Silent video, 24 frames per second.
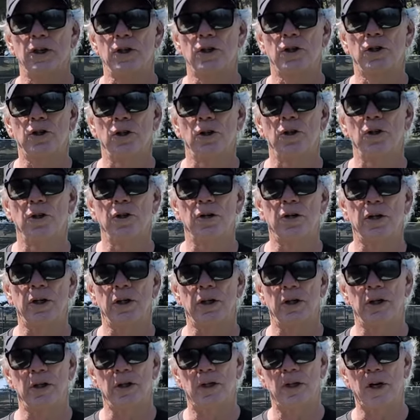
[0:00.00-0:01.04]

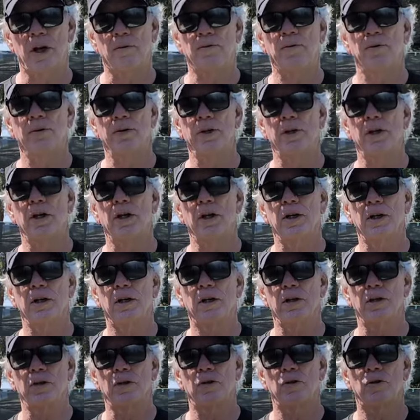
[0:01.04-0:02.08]
Sugar definitely can
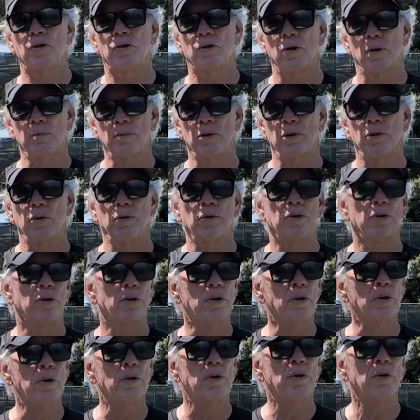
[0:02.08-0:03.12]
contribute
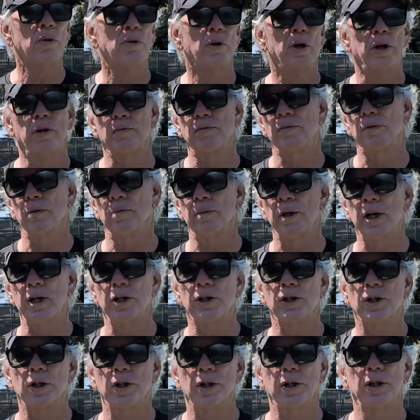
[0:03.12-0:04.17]
to
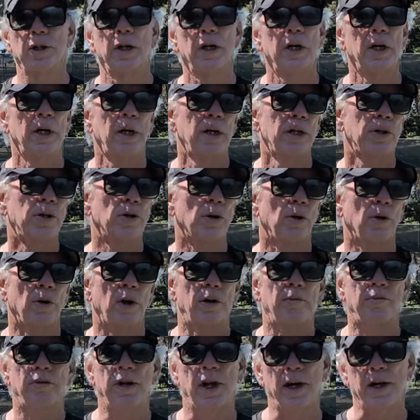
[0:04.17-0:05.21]
inflammation. So
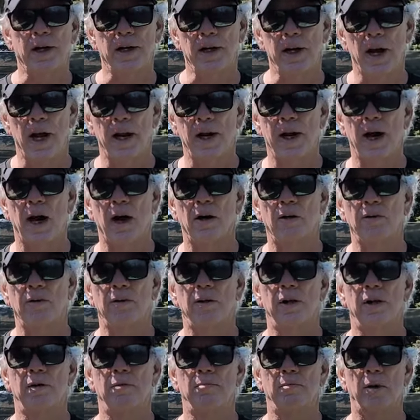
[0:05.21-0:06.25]
I've taken that out
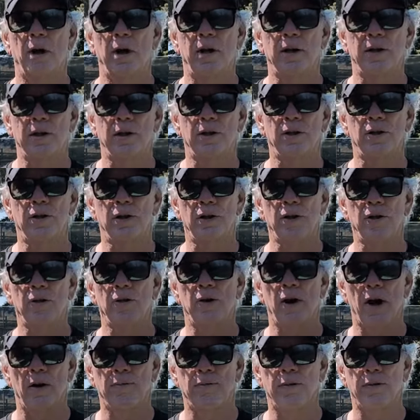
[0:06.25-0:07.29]
in my
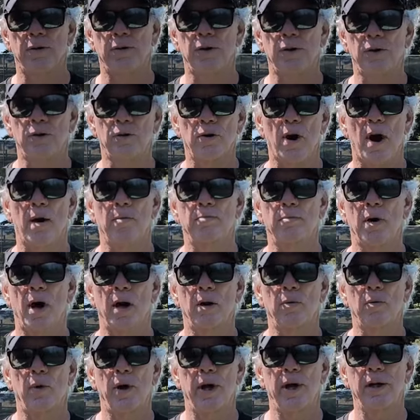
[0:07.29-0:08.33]
continued effort to drop
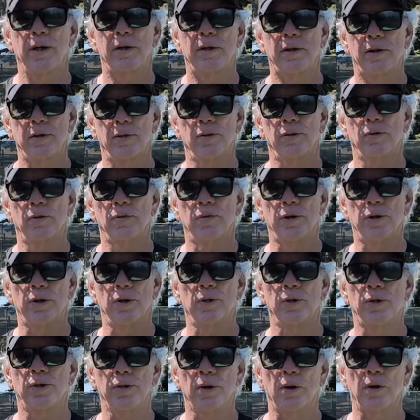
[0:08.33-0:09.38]
my weight, to
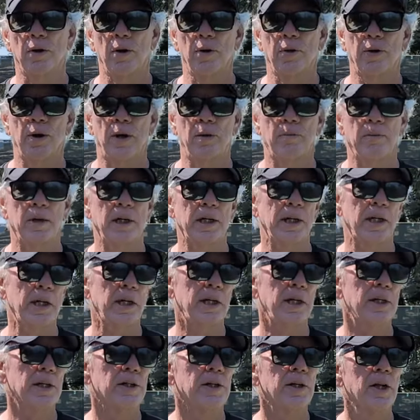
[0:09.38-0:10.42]
reduce the load on my
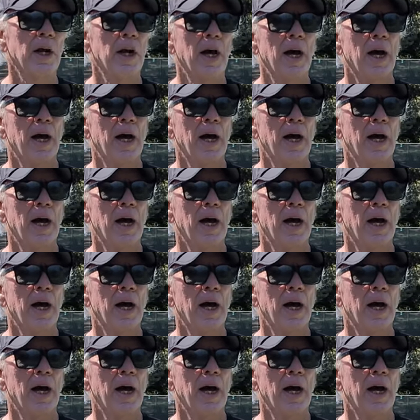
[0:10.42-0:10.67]
knees.